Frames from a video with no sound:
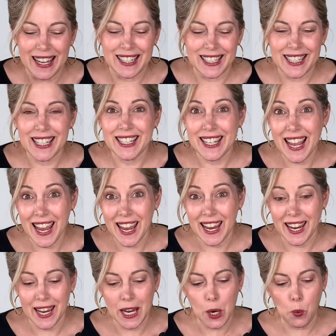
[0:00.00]
and
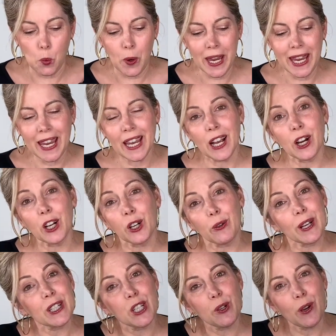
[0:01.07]
today we are
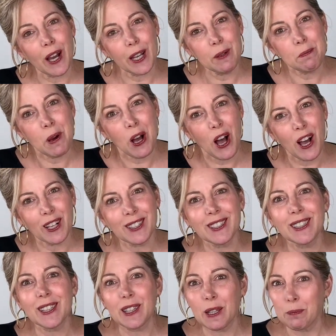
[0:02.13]
going to
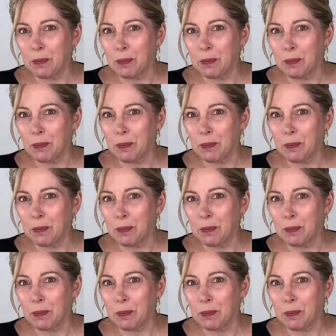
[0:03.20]
unbox the